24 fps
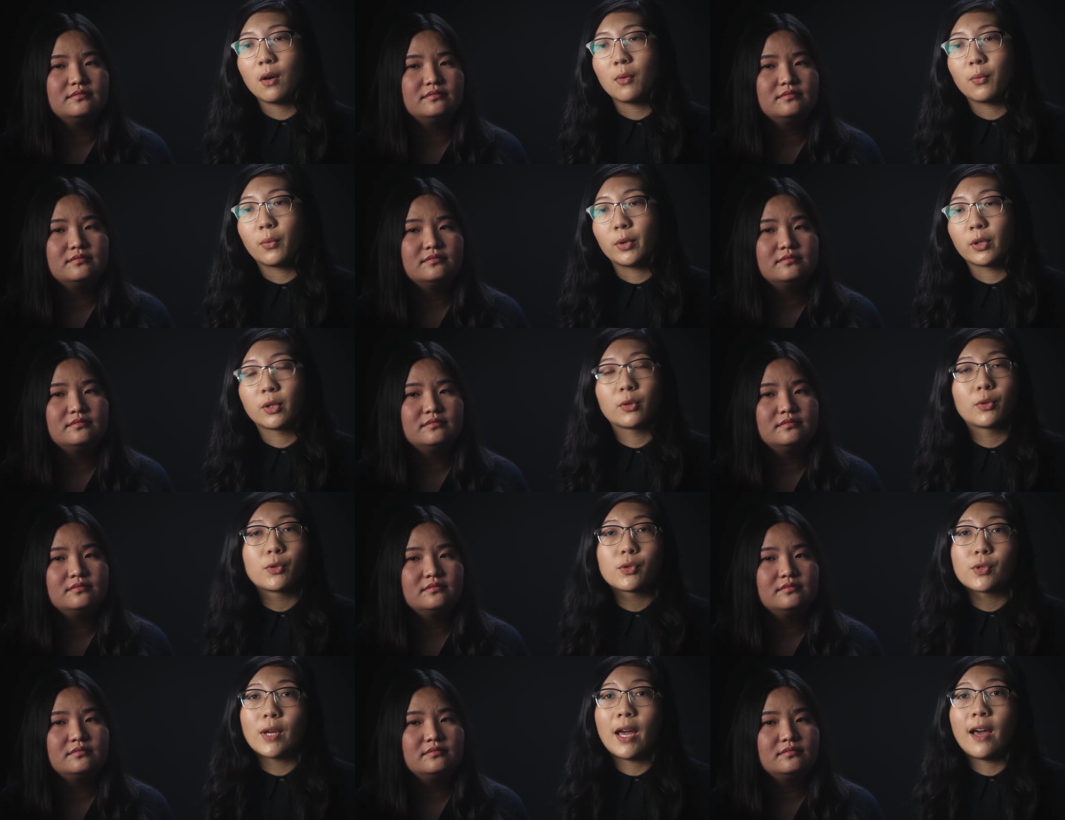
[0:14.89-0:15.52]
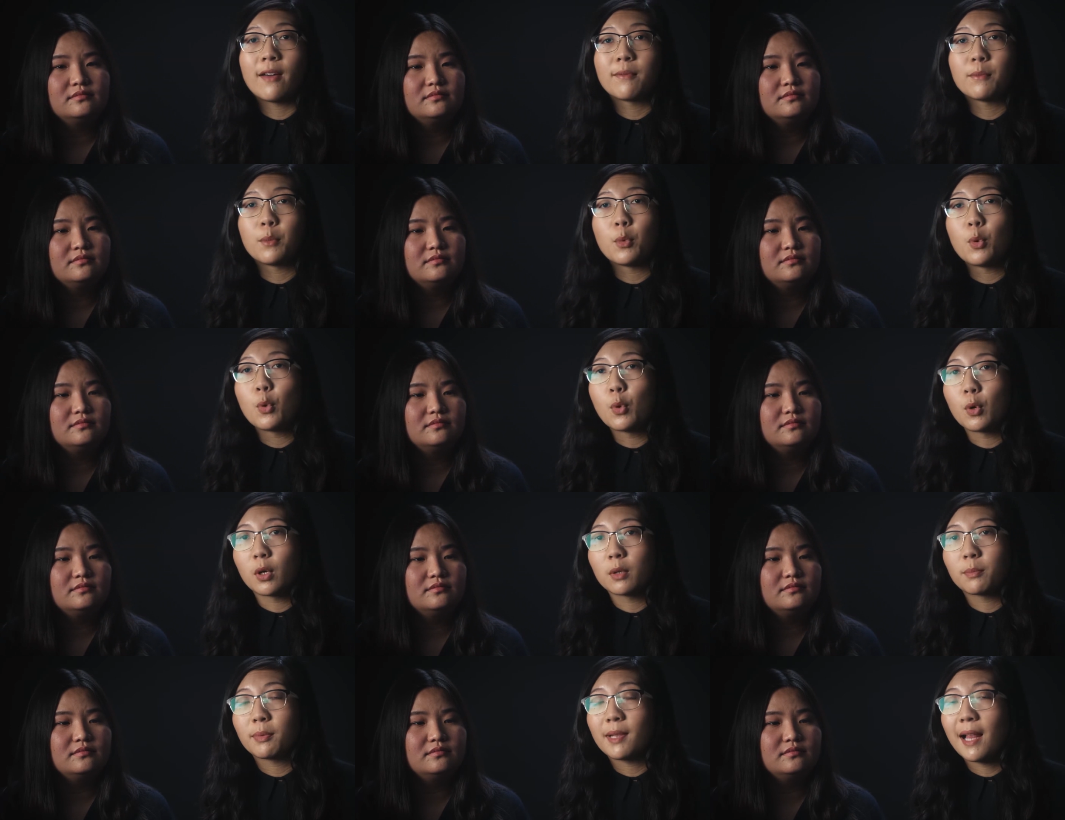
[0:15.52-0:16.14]
Speaker 1: we're going to have
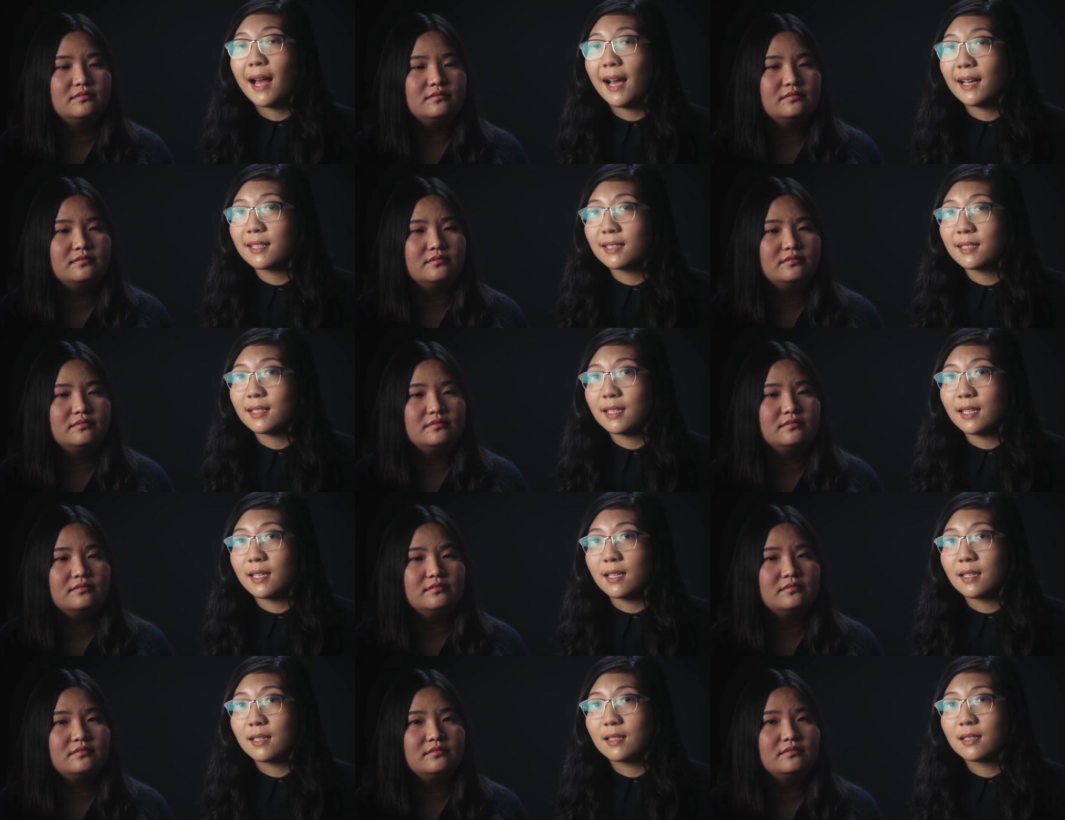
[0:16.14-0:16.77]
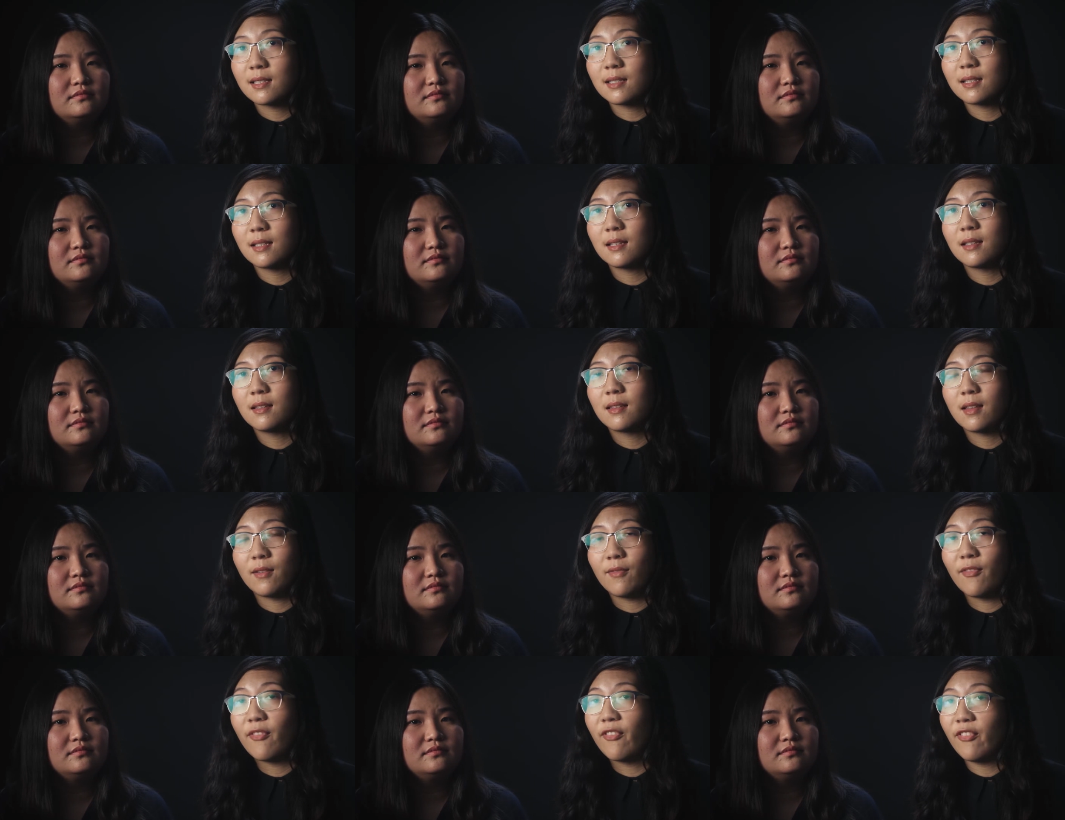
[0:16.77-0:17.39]
more plastics
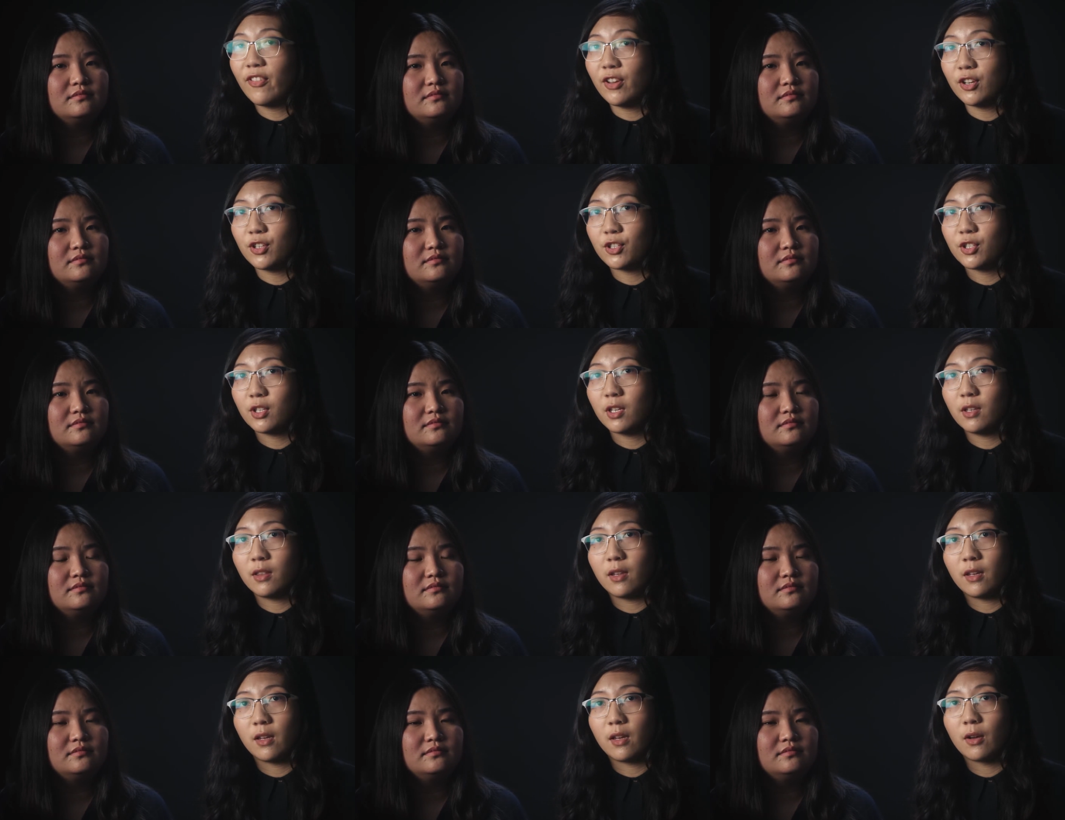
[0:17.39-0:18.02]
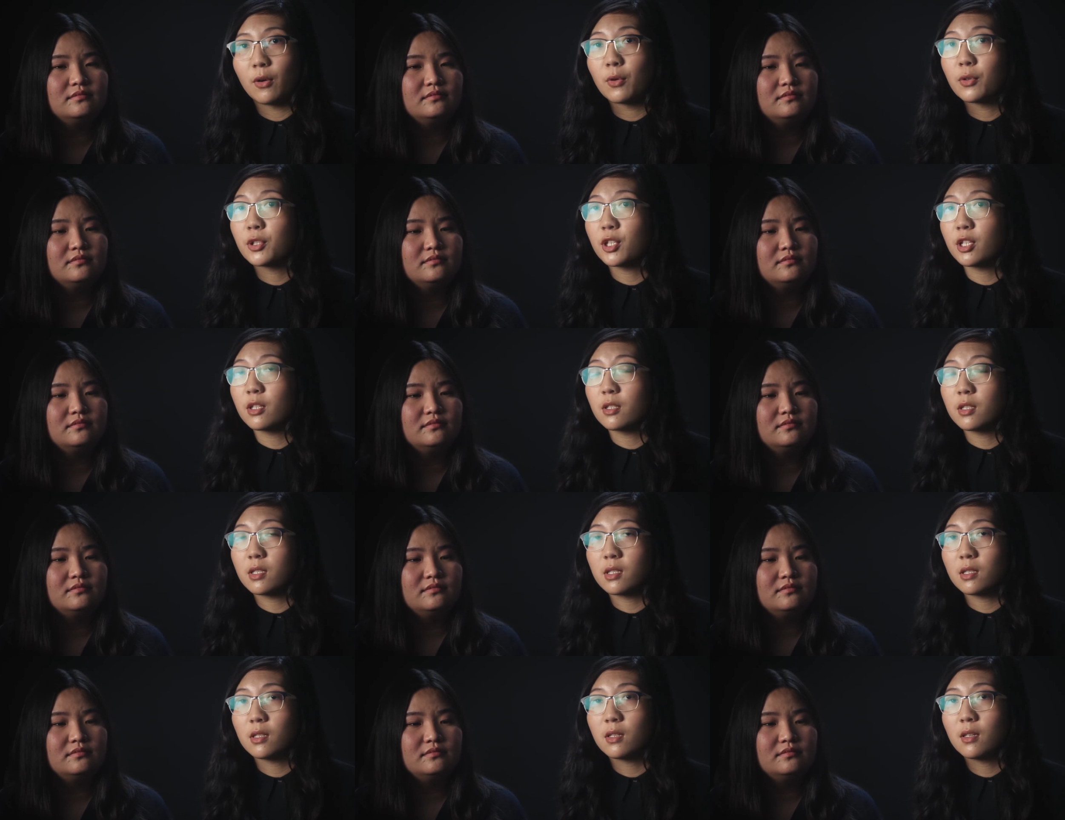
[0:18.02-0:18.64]
than fish in the
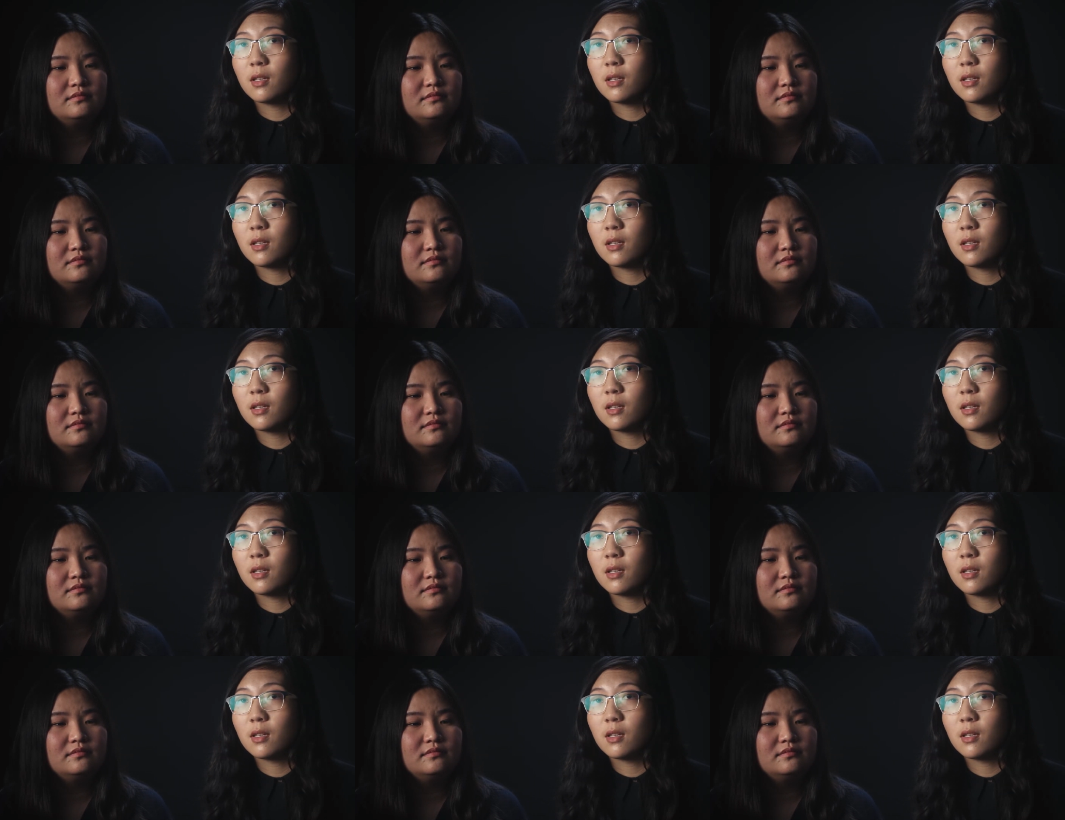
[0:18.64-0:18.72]
oceans.